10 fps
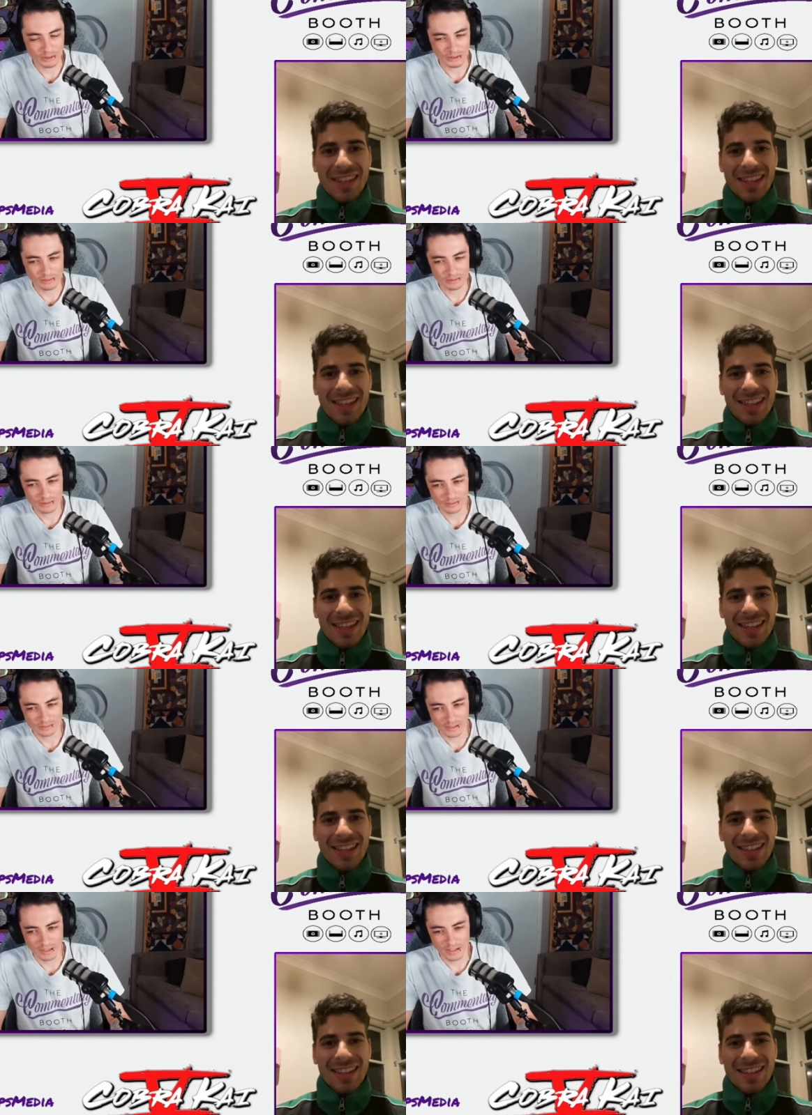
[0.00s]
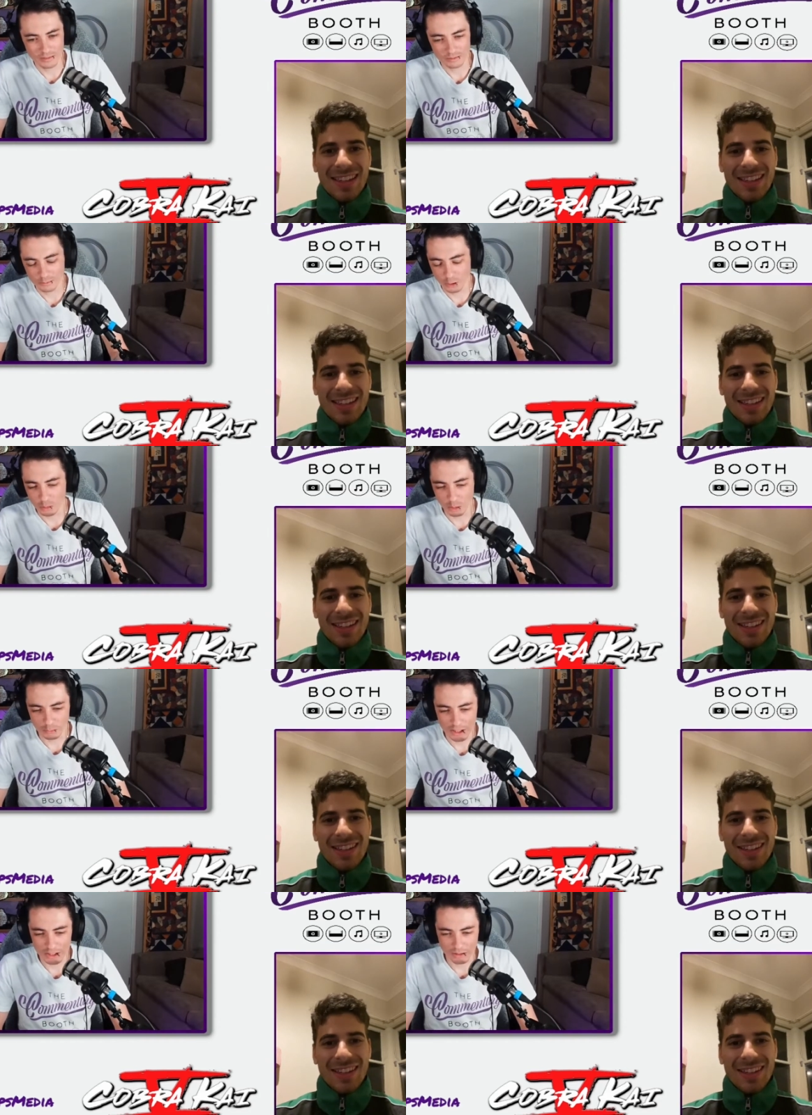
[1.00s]
Speaker 1: on in phenomenal
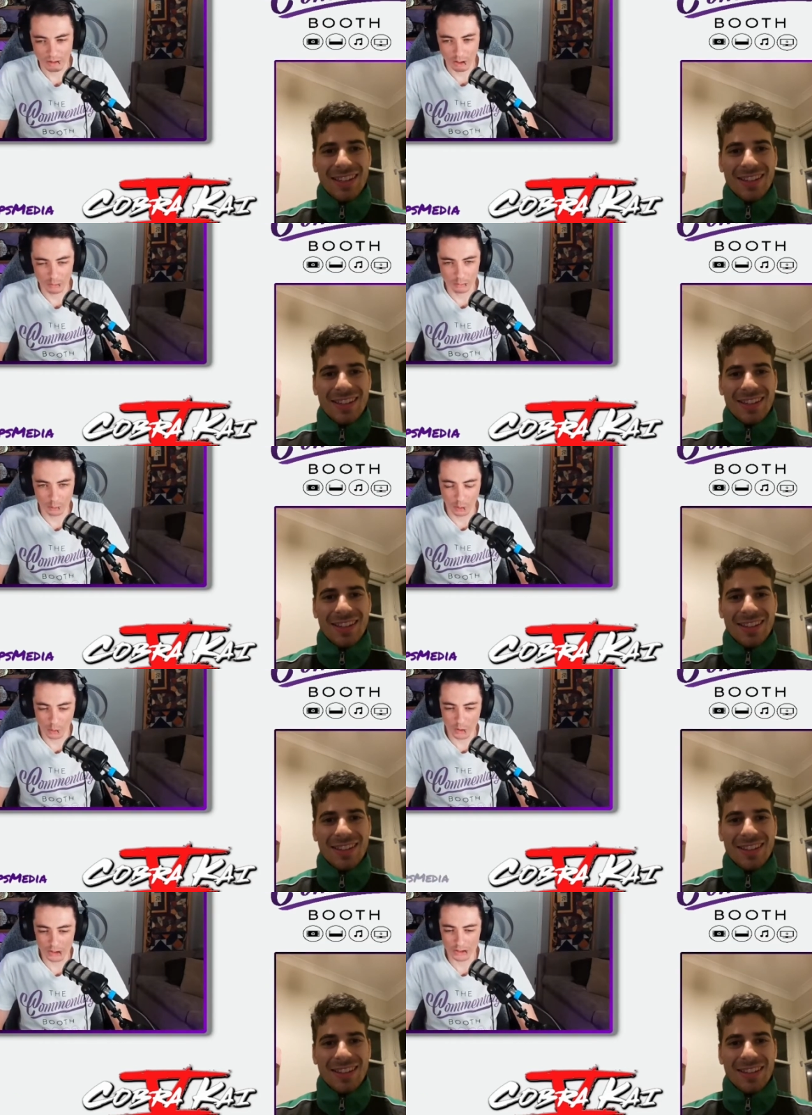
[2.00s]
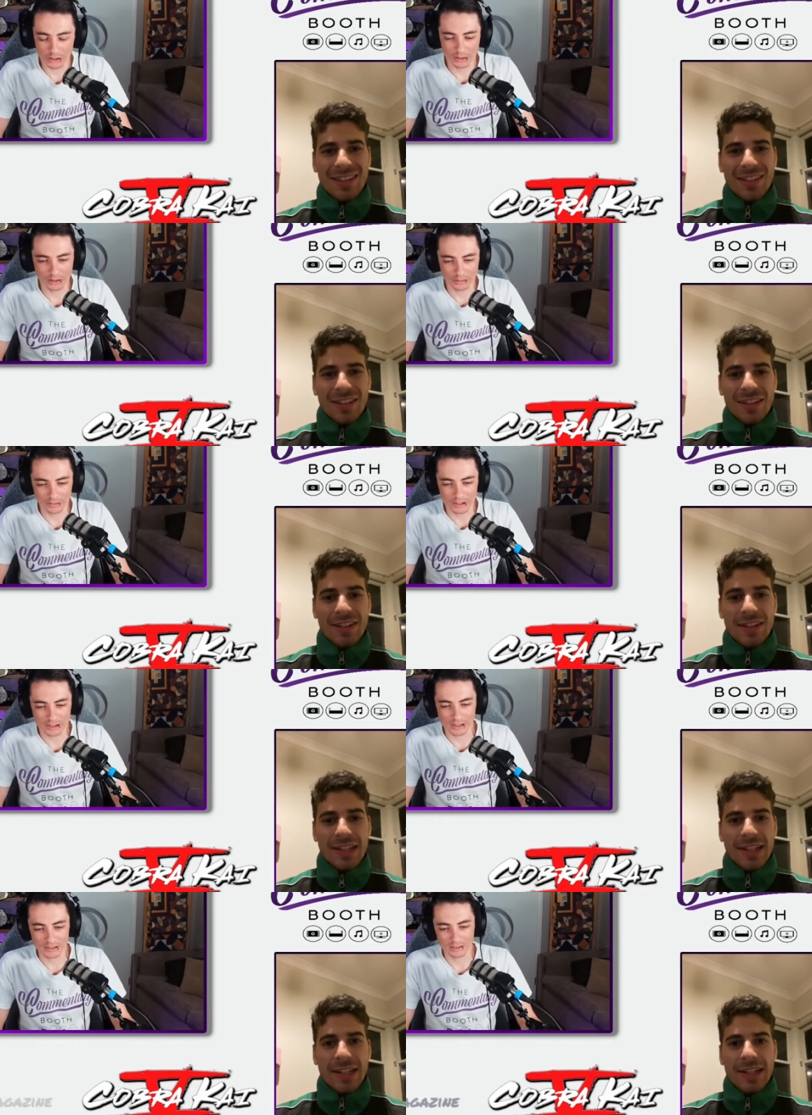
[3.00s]
fashion. Overall, what did you think of this
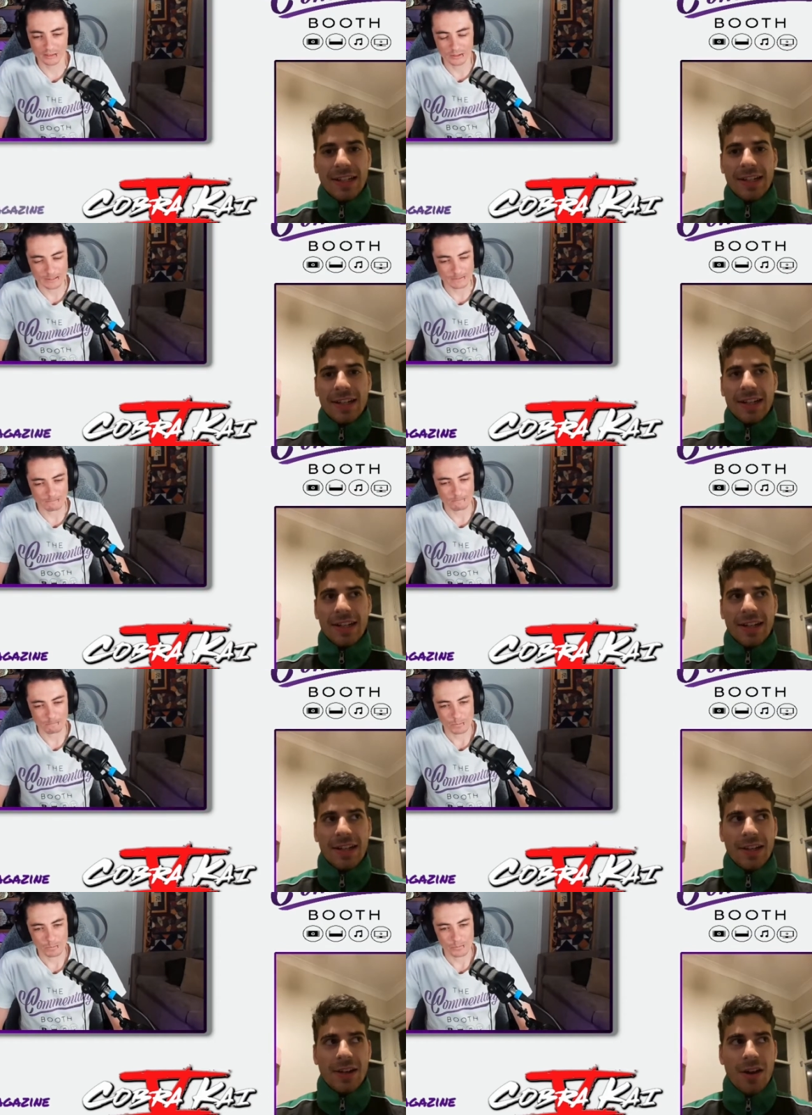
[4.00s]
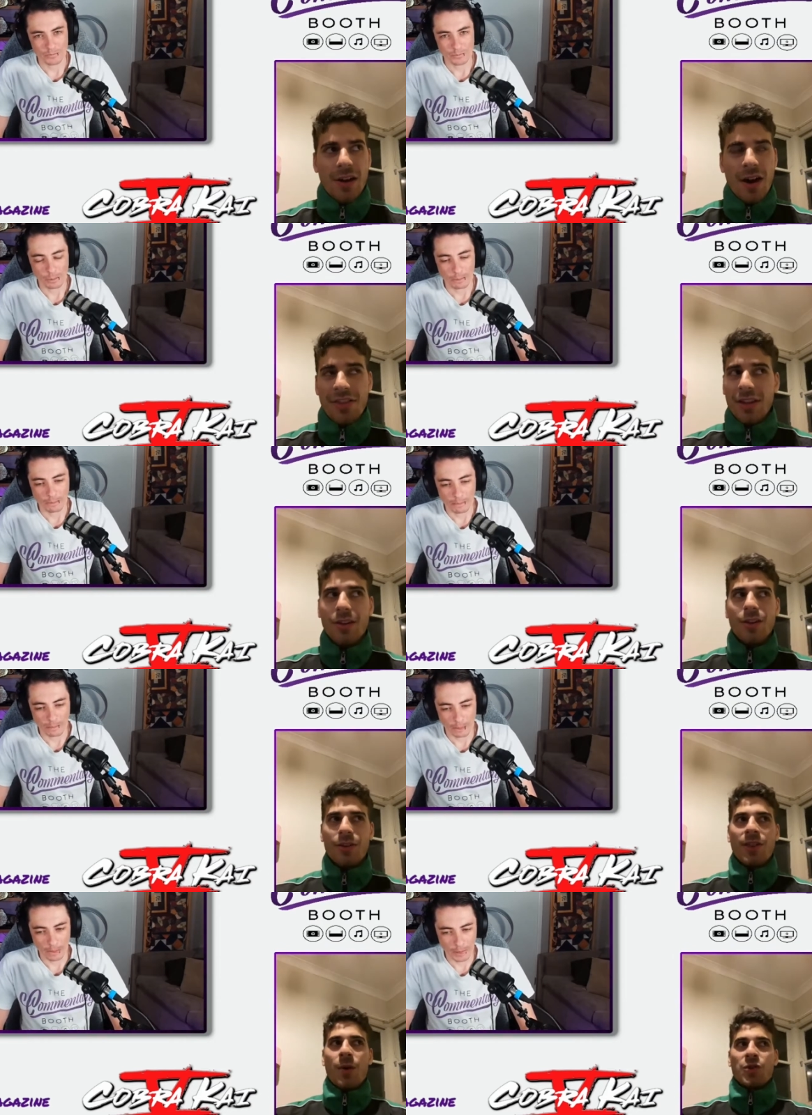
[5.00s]
season?
Speaker 2: I think
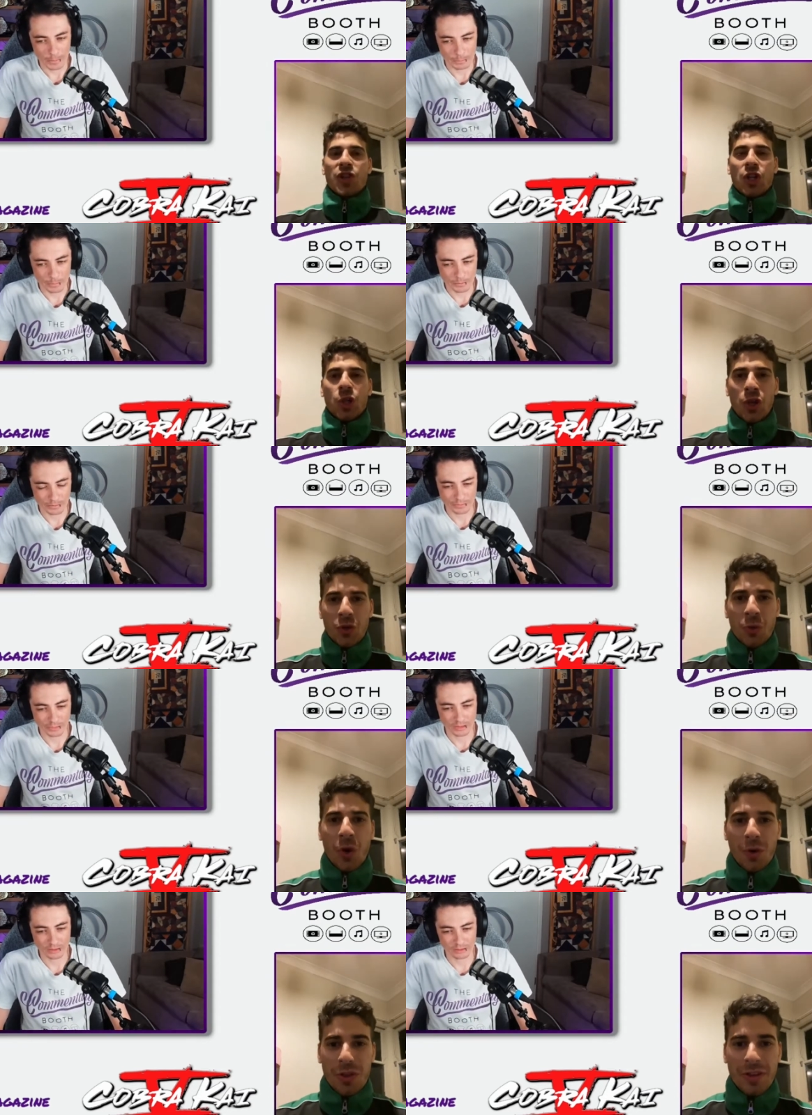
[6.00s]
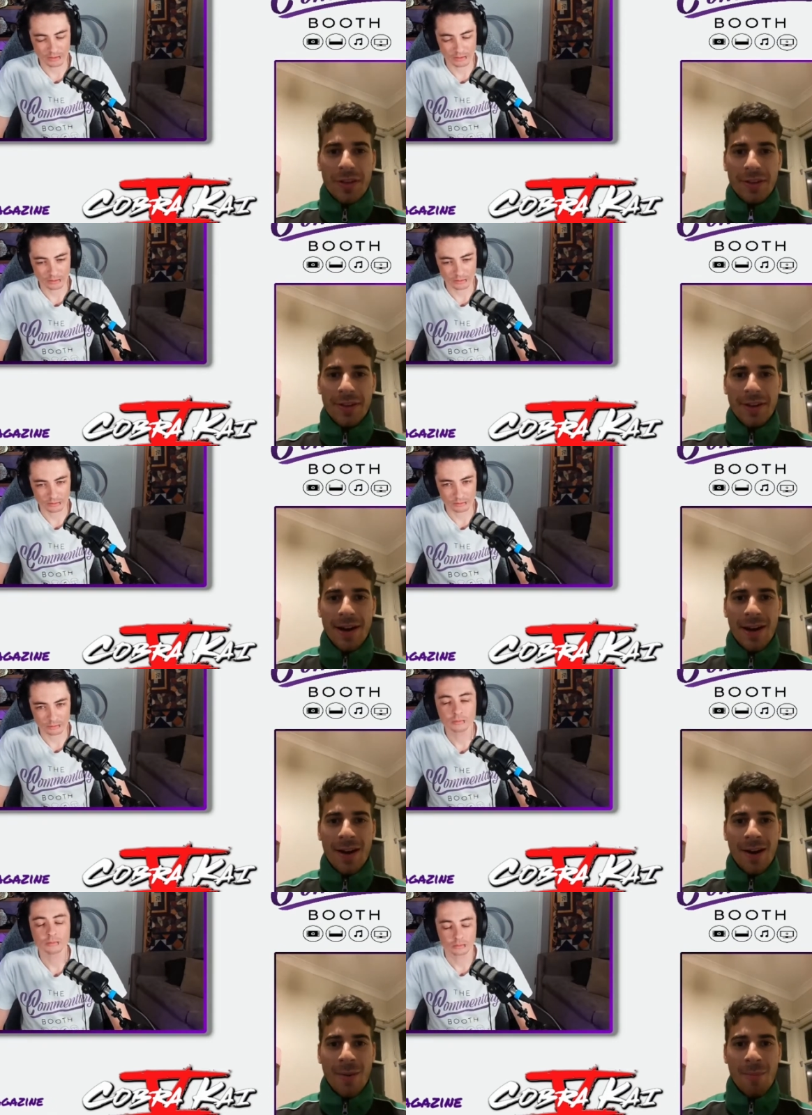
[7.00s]
there was a lot of growth.
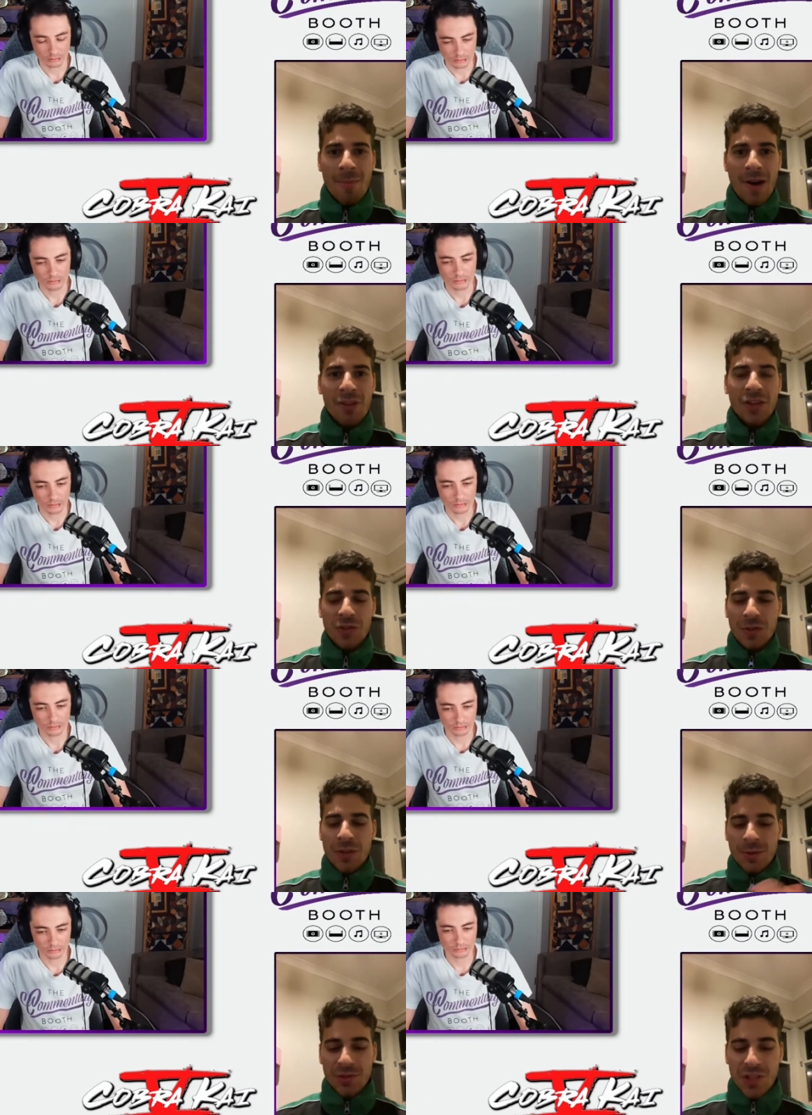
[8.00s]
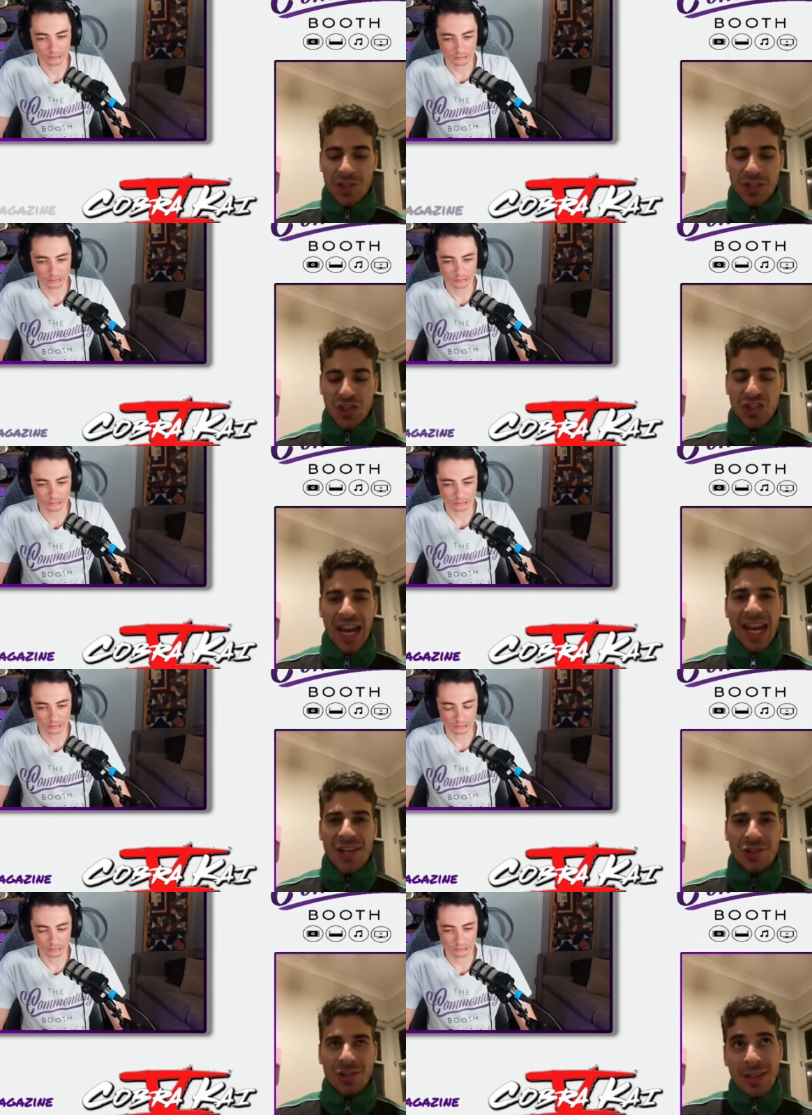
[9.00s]
Um, I feel like there was just such a
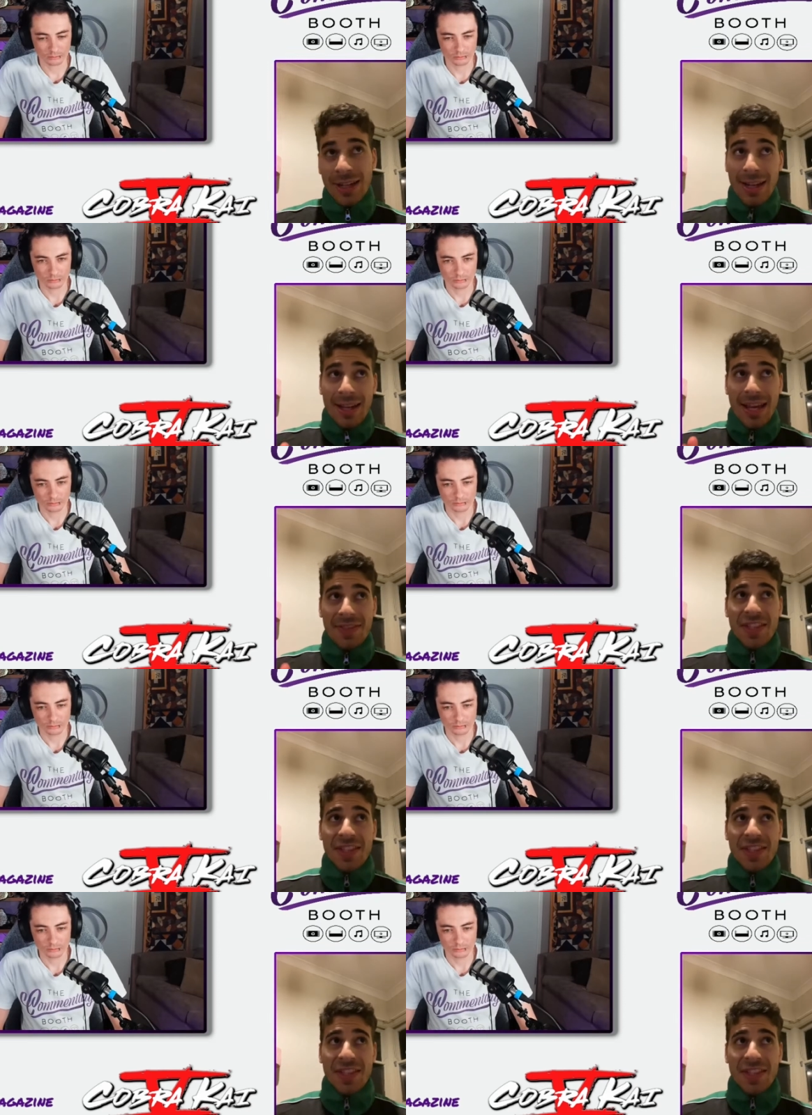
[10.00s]
change in